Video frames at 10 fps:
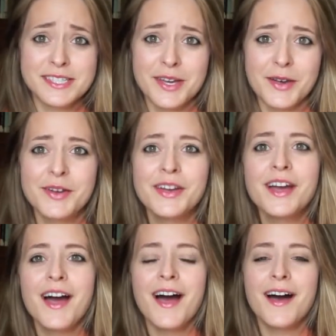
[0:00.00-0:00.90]
So
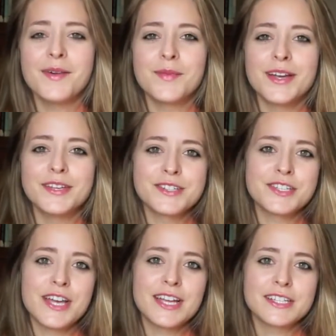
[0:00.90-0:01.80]
I
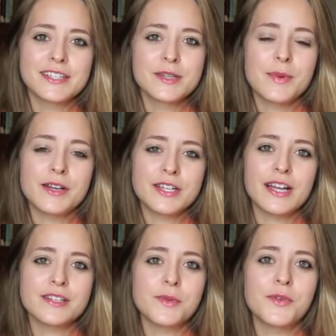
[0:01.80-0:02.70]
usually change in the departure
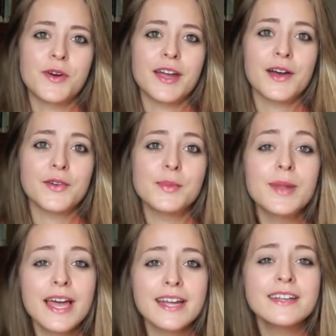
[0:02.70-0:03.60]
lounge before I get on the
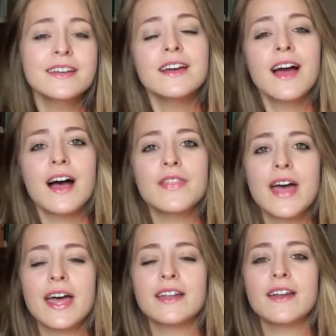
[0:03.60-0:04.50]
plane, and
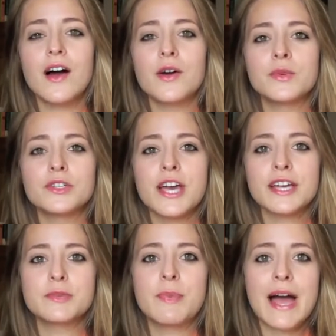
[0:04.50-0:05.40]
then I will
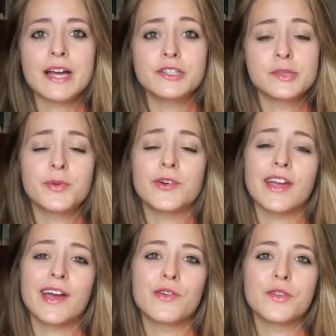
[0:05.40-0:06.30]
change back just before
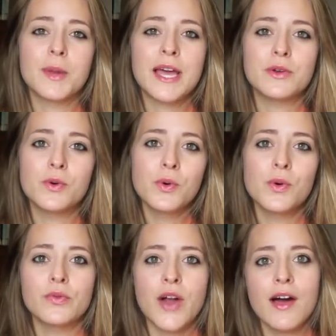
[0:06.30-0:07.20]
I get off the plane
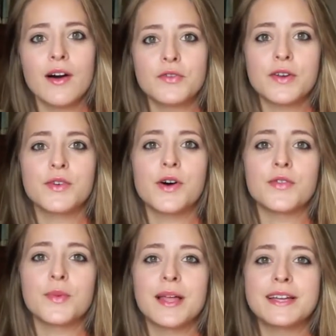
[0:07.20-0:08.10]
or right after I've got
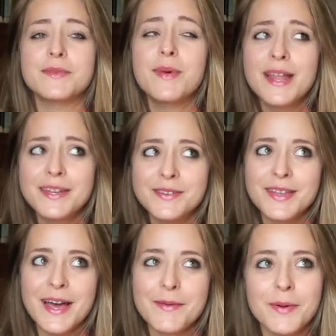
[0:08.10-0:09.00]
off the plane, depending on
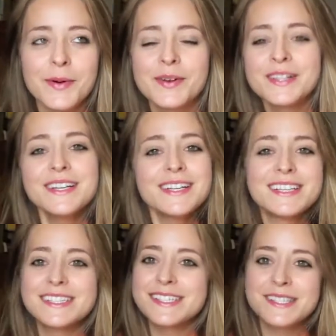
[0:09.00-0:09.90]
the airport.
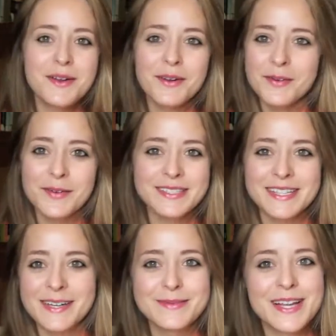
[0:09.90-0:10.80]
This is so
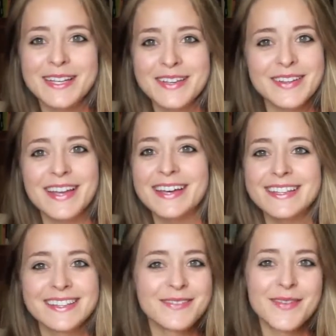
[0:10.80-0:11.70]
long-winded, I'm telling you
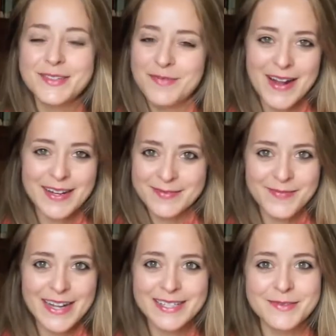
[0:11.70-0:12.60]
like the most
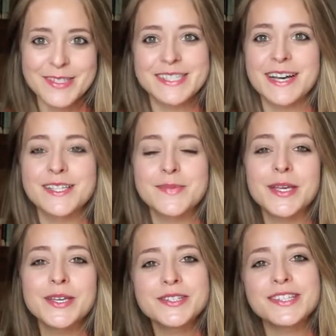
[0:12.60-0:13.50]
random details,
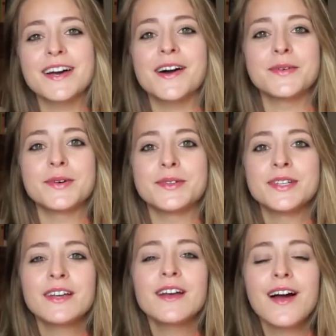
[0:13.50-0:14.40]
but usually I will
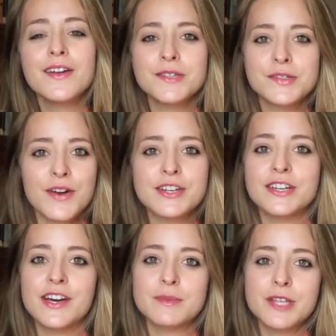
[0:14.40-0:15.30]
kind of just
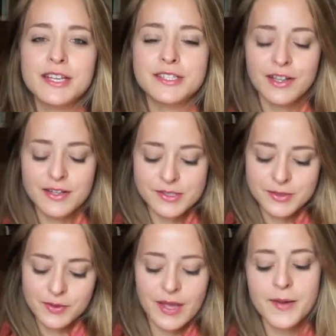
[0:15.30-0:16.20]
freshen up, change clothes
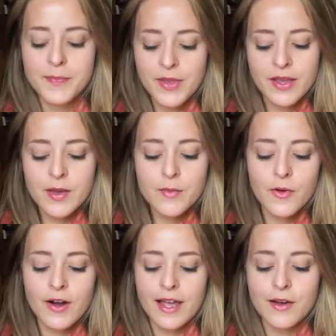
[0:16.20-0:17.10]
and all that
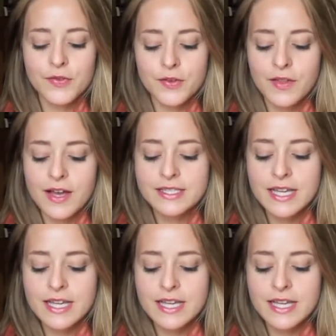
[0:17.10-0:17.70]
before I get off the flight.